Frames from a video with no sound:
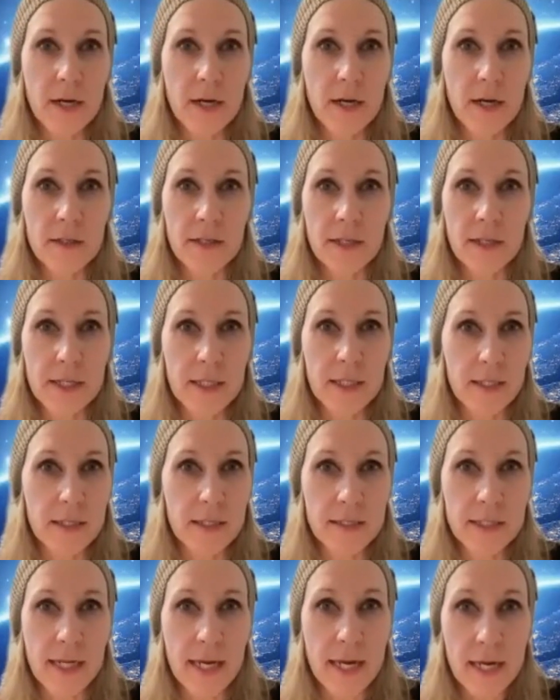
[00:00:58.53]
like
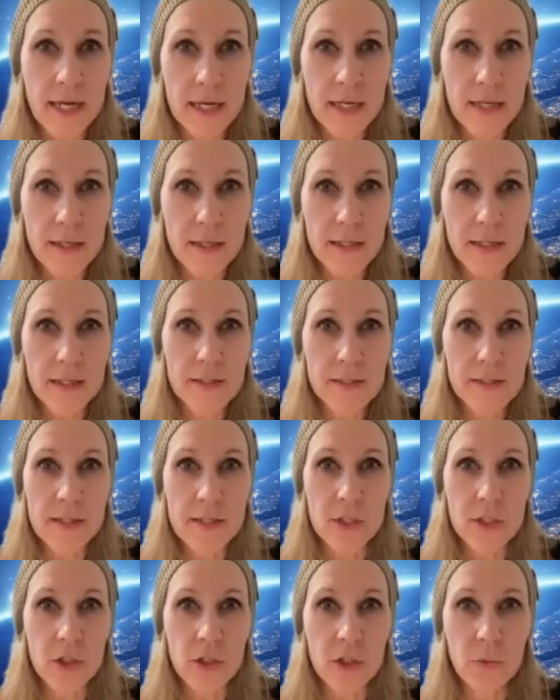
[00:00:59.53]
in the
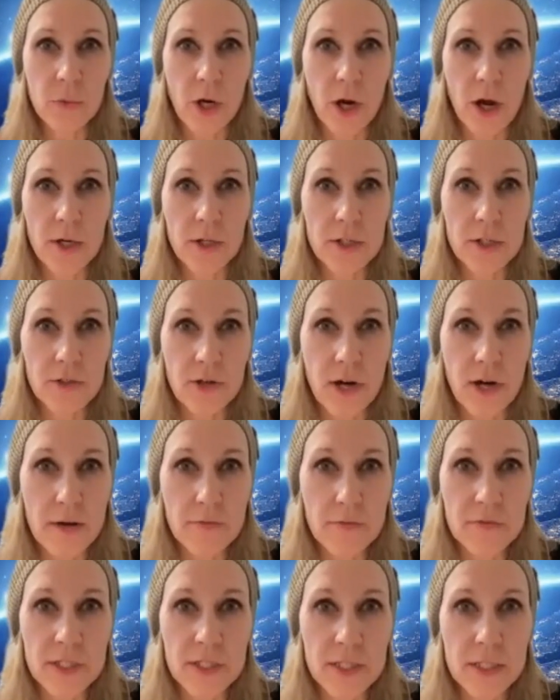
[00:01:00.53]
80s, you got
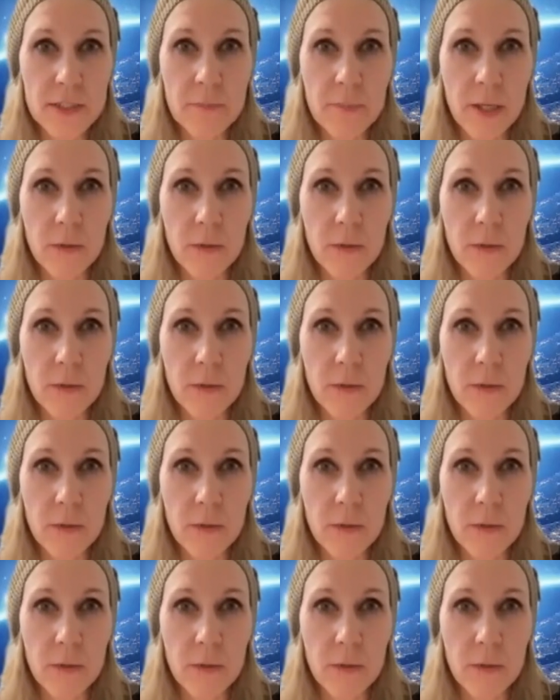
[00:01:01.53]
drafted,